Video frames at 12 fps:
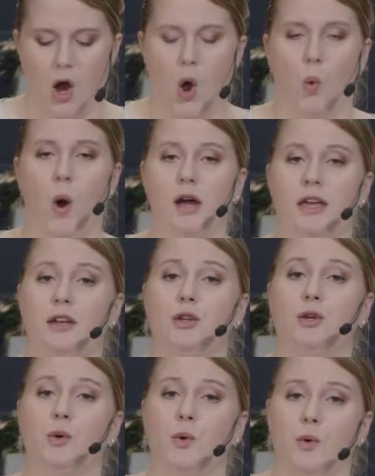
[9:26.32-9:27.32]
what can
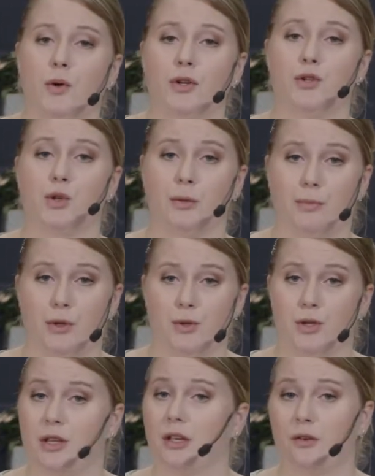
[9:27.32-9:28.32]
you contribute
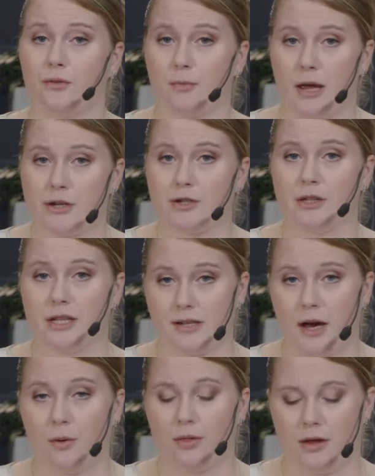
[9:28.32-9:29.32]
to the information that's
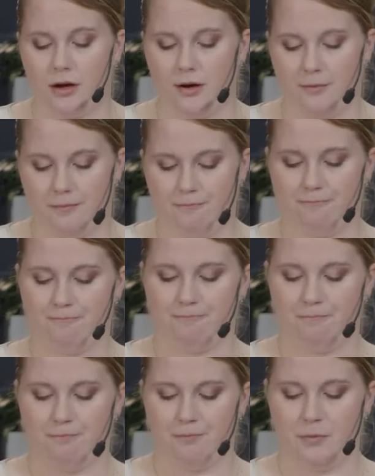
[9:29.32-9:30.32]
out there?
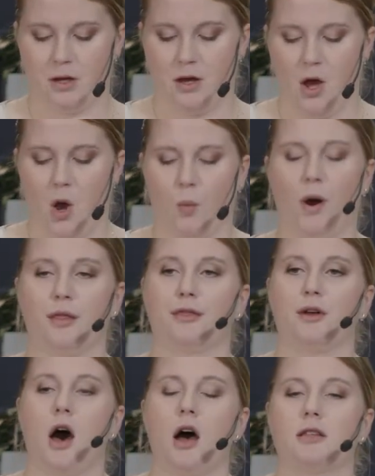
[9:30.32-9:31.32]
What
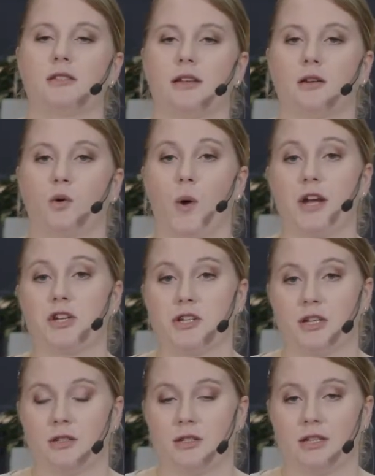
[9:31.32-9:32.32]
thoughts and
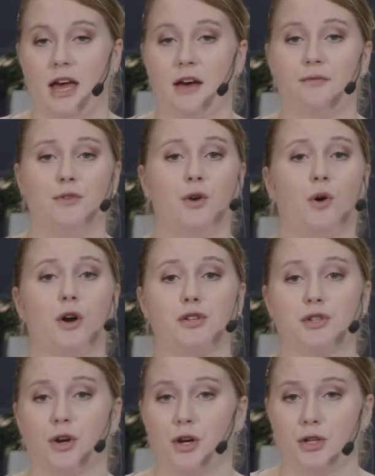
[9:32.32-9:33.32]
questions have your
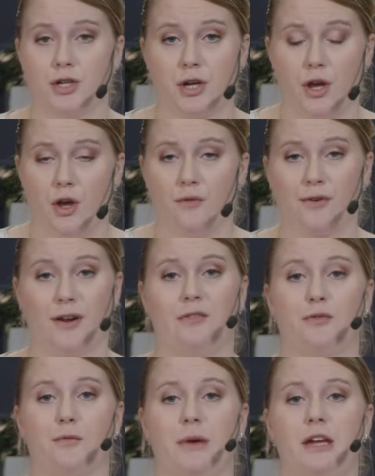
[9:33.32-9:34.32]
search for
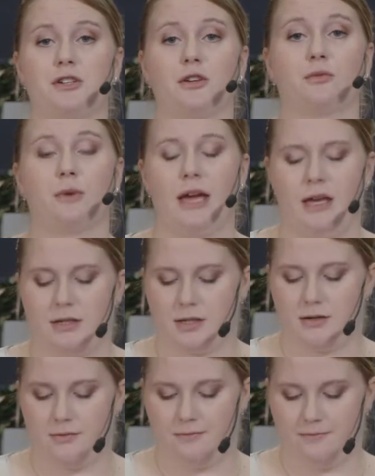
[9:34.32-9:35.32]
information raised?